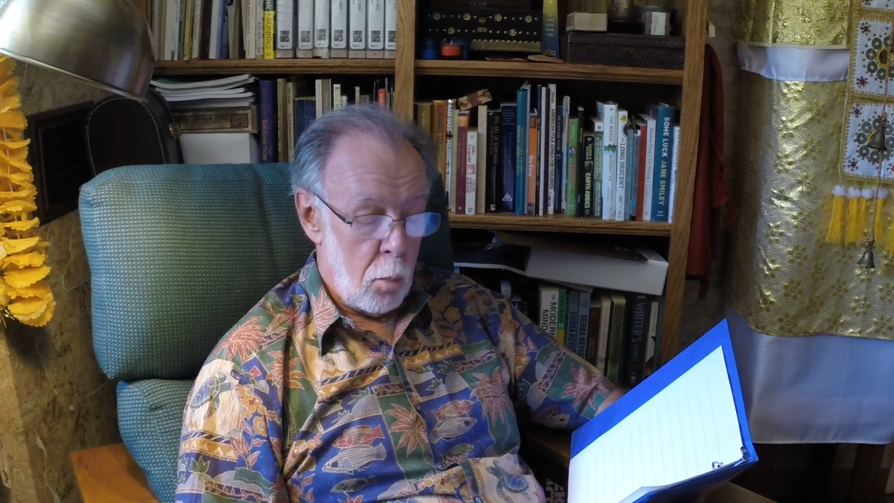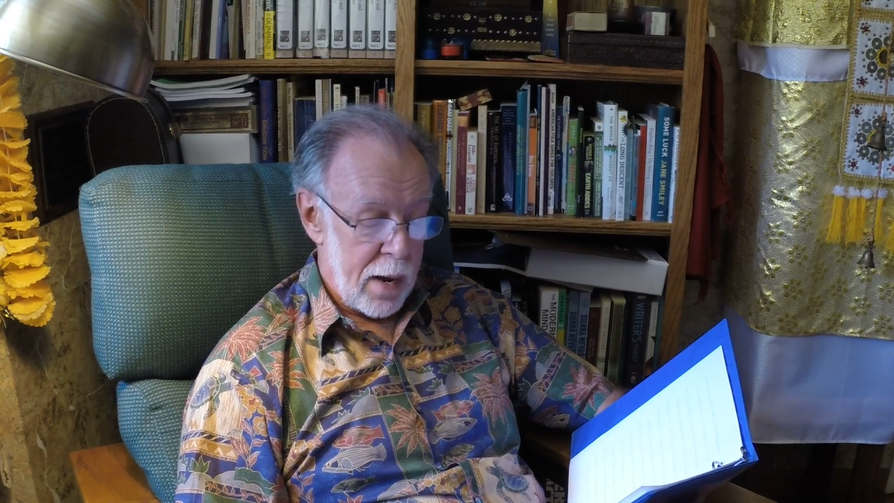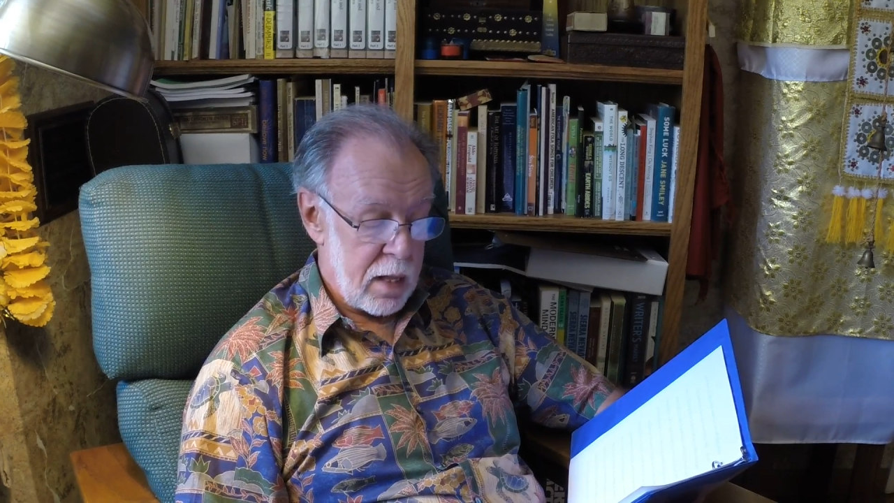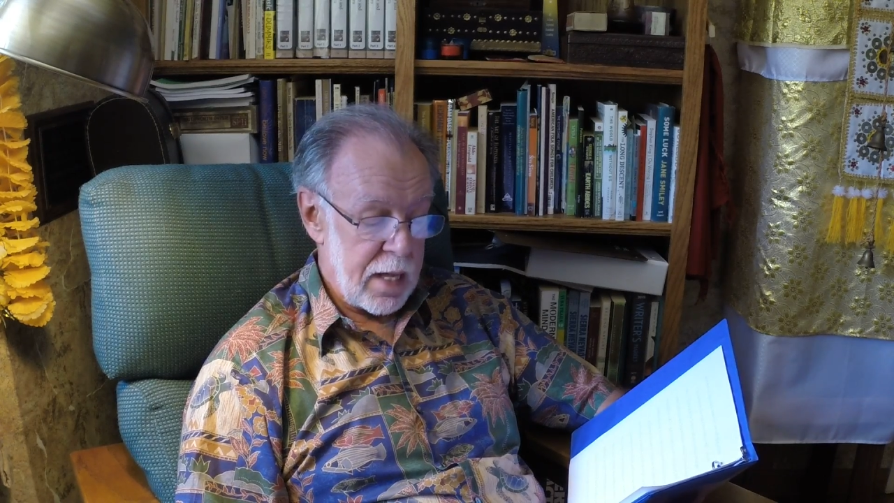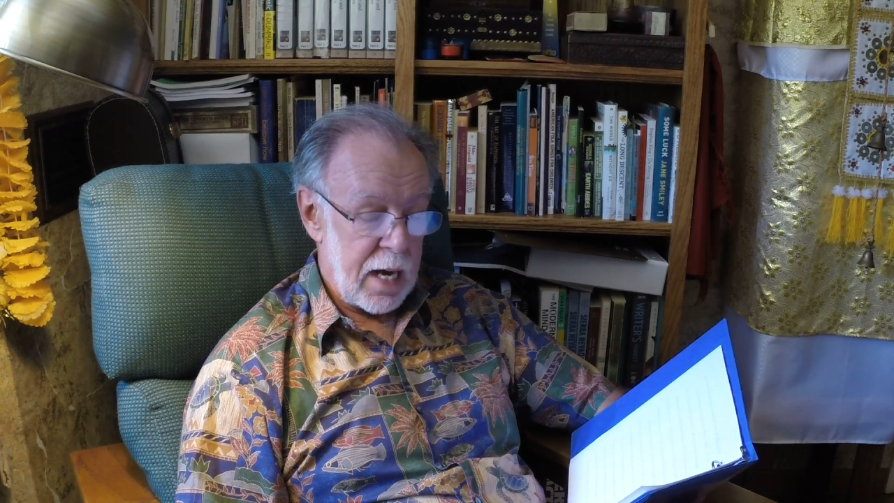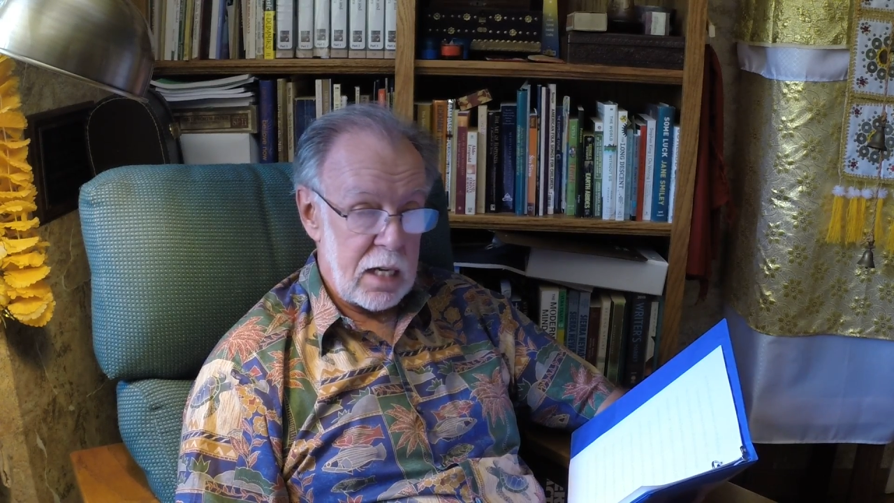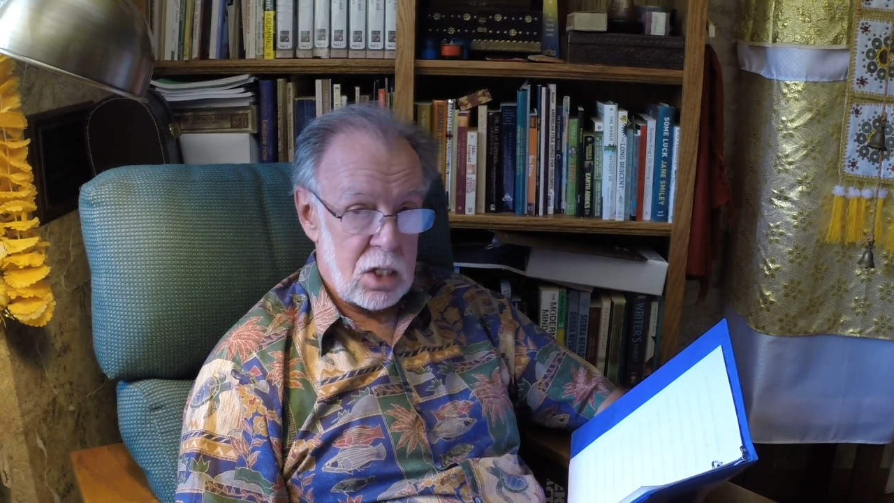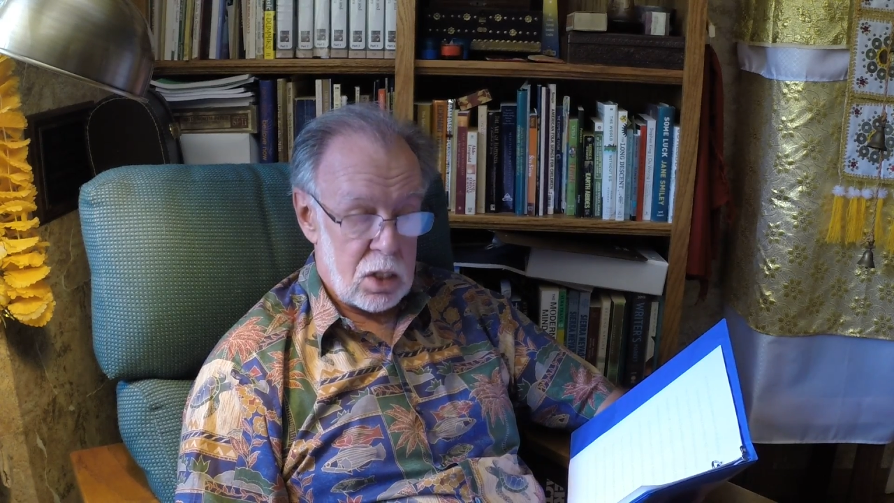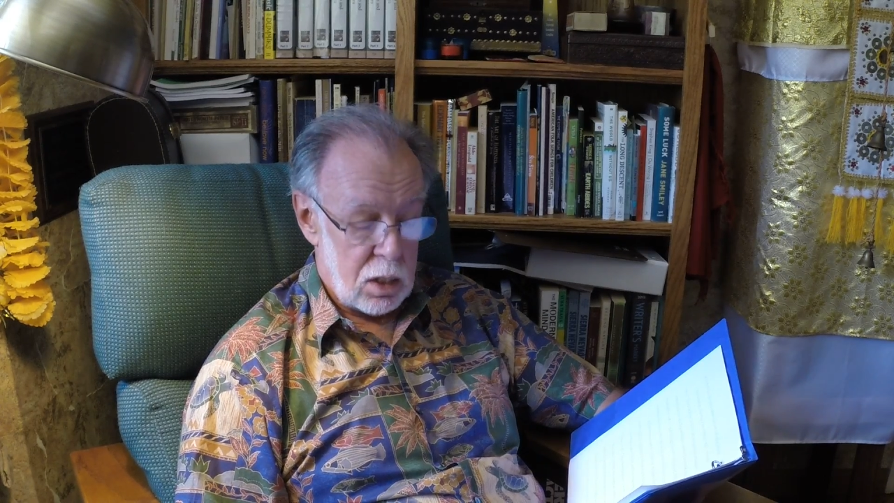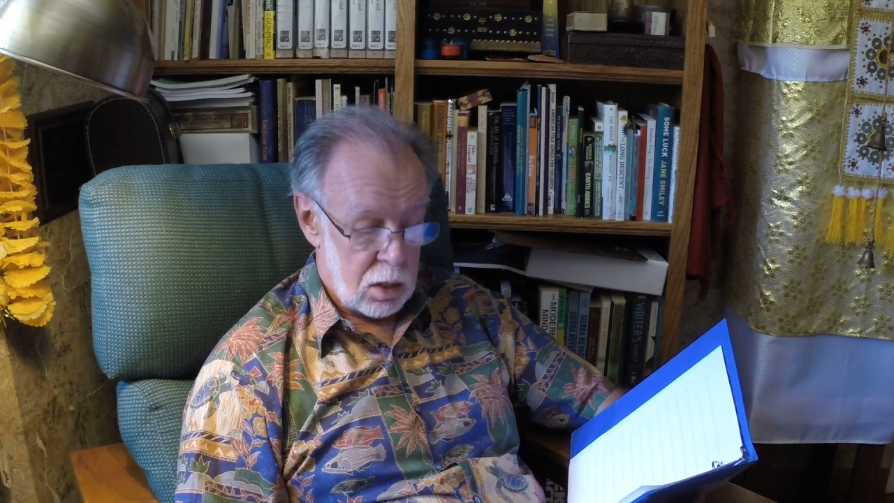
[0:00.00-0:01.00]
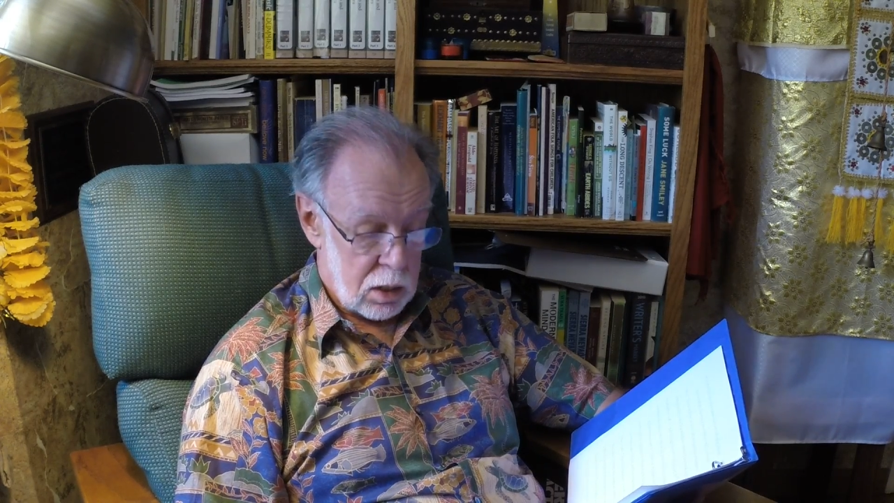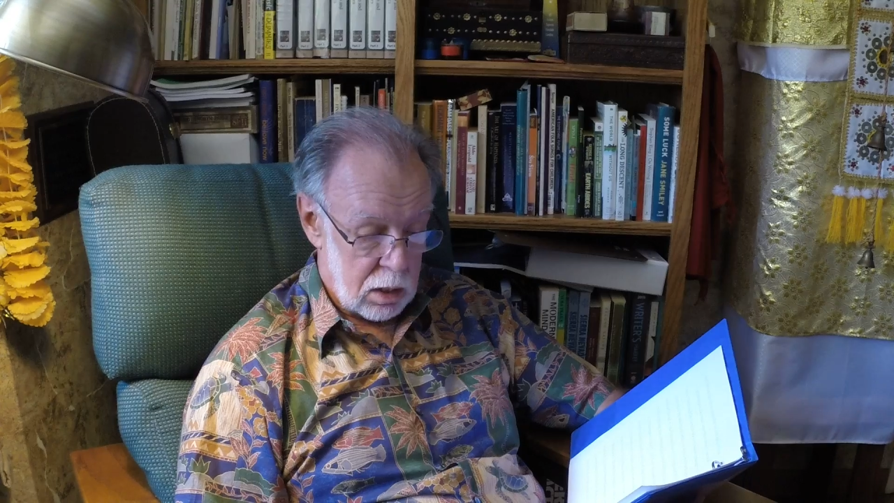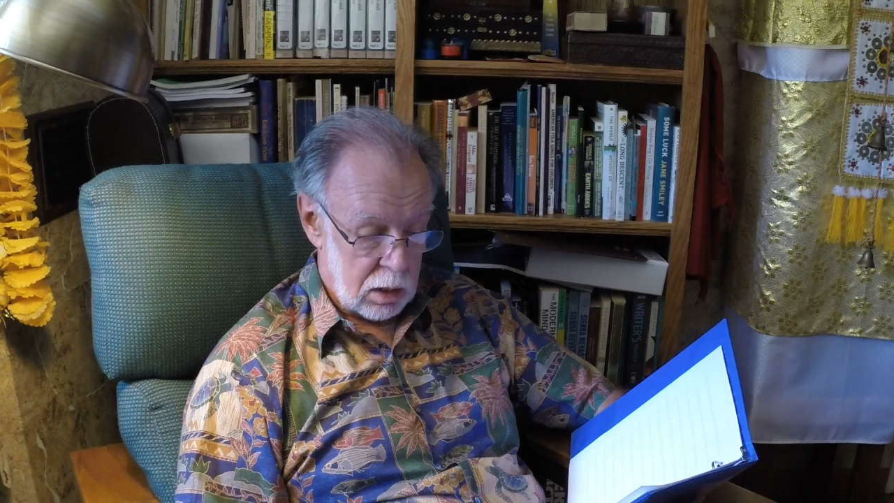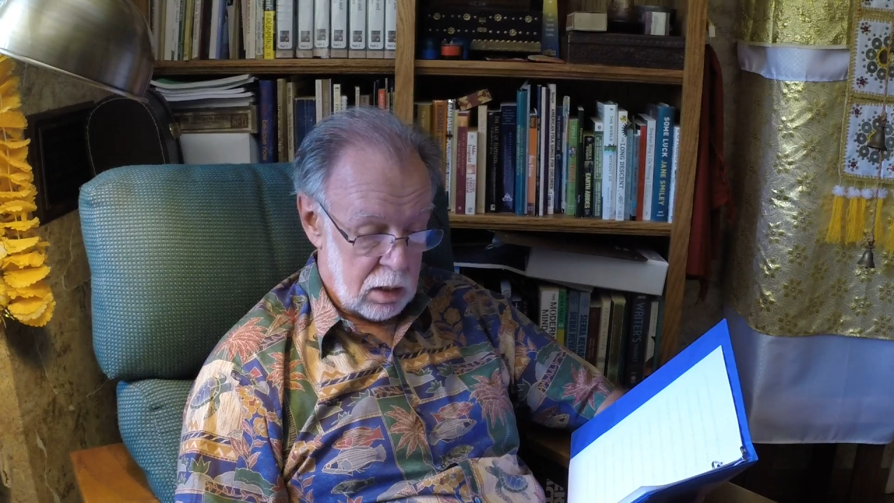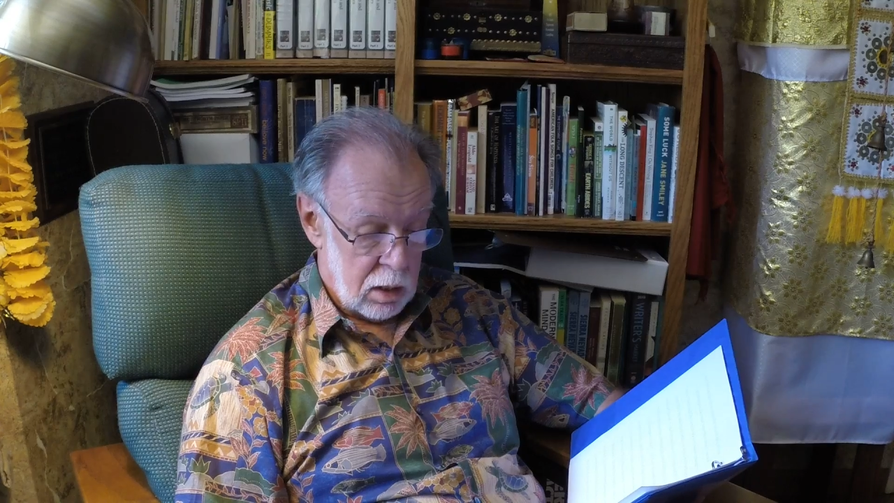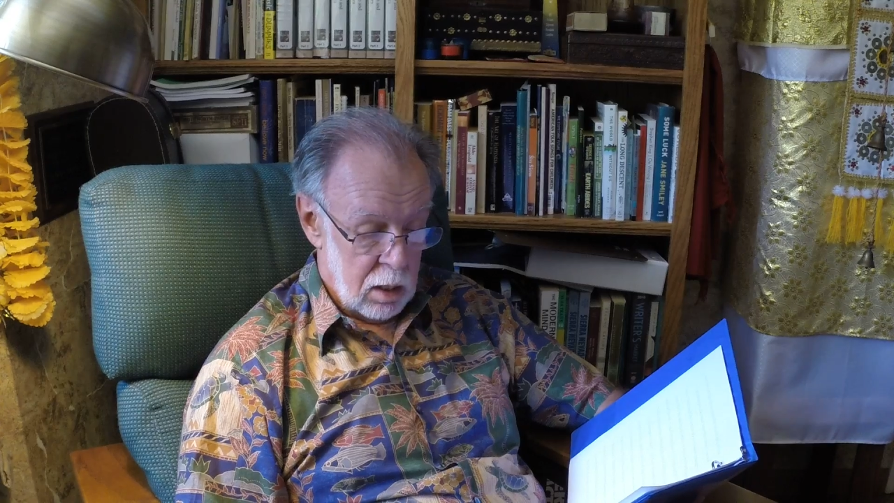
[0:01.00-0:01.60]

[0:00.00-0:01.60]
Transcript: make that insisted,